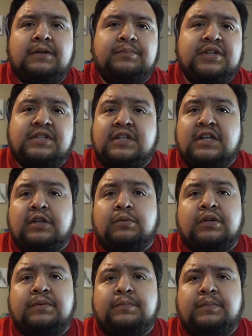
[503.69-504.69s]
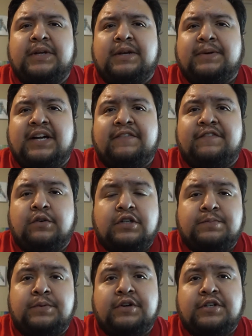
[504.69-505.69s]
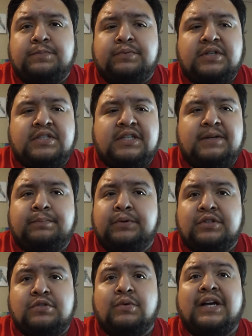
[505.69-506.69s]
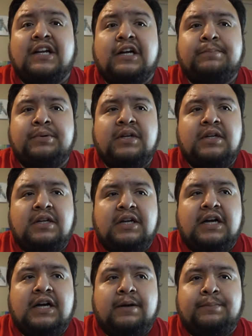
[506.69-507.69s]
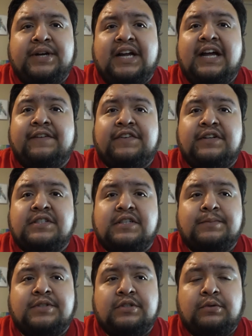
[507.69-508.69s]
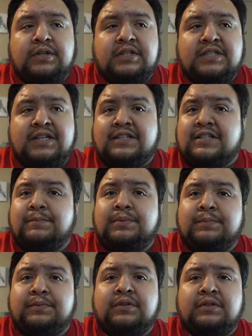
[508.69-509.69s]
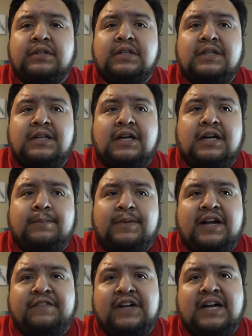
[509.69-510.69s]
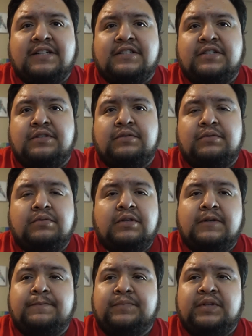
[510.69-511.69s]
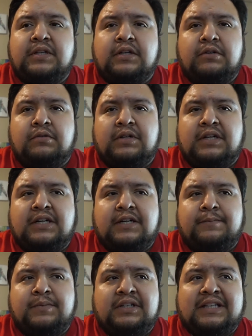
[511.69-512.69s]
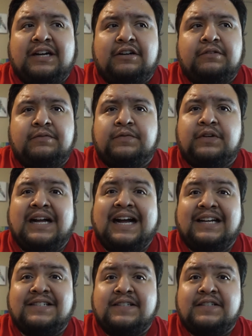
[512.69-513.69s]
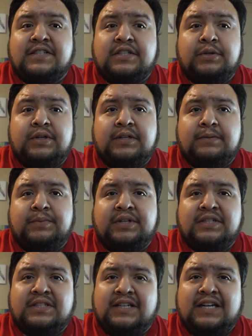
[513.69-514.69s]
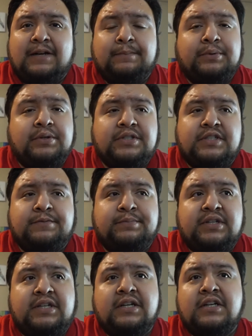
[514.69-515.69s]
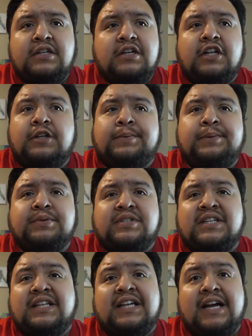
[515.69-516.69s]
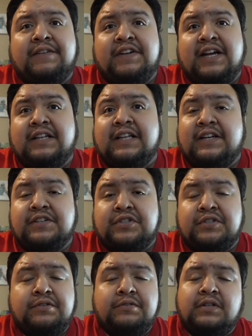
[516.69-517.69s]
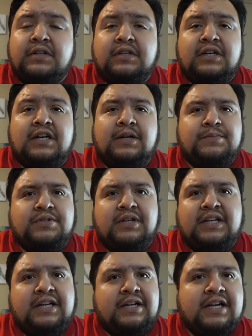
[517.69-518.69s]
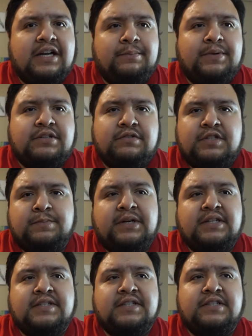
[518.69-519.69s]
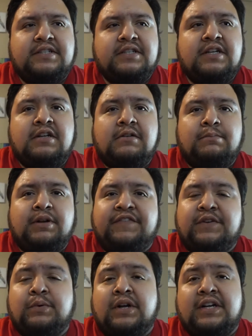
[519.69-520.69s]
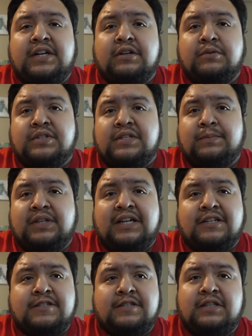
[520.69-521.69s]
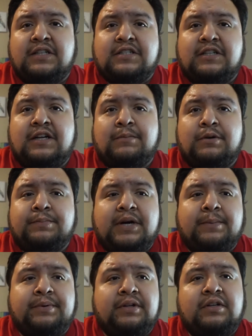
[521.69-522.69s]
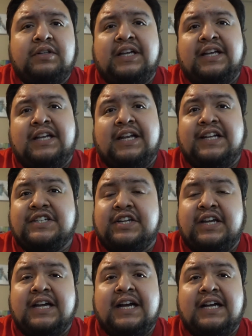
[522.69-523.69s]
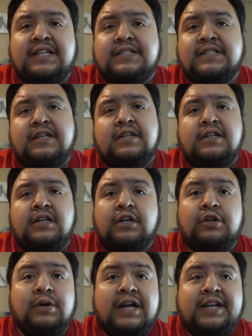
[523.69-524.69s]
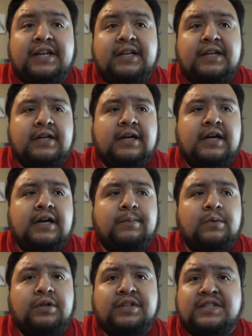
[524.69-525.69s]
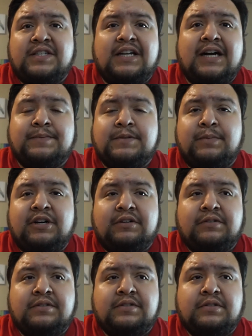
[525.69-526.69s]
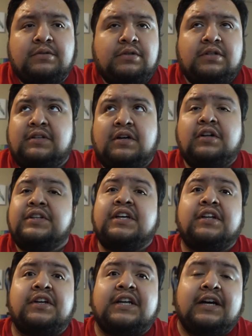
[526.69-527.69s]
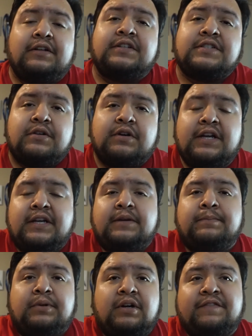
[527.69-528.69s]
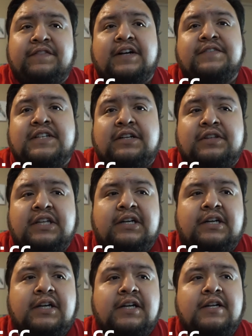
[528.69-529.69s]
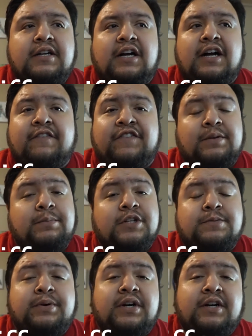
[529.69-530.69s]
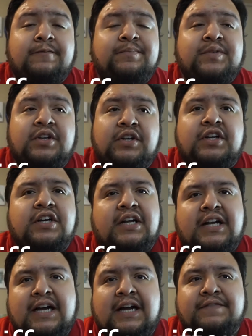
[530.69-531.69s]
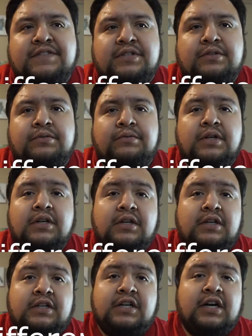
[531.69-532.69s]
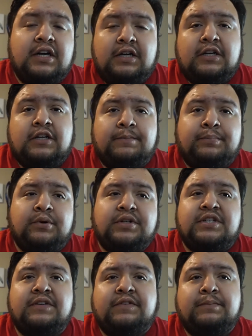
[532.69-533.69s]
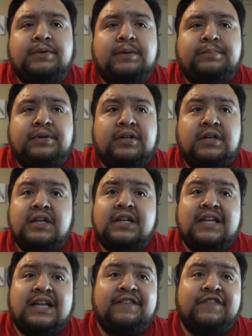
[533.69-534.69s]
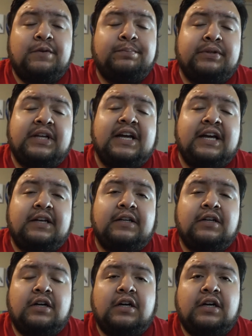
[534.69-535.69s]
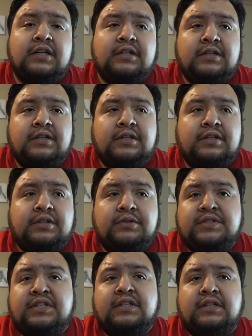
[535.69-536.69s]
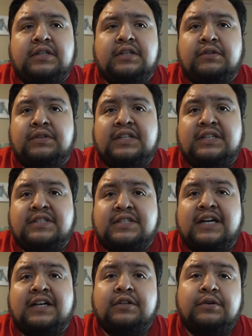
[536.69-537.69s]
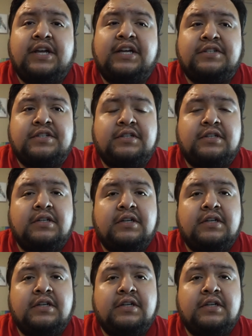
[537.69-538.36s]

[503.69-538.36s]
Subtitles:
There's another one made by Forge Motorsports that bolts right up. But I have heard some stories that some people have had to, allow for access to it because it kind of bulges a bit. Other people say they haven't had that issue, so I get kind of mixed responses. But if you wanted to go with something else that's a lot more popular, like an HKS, a Greddy, or the Synops models, or all the other countless great blow-off valves out there, for the most part, you're gonna have to cut a good portion of the bumper if you plan on using the stock location.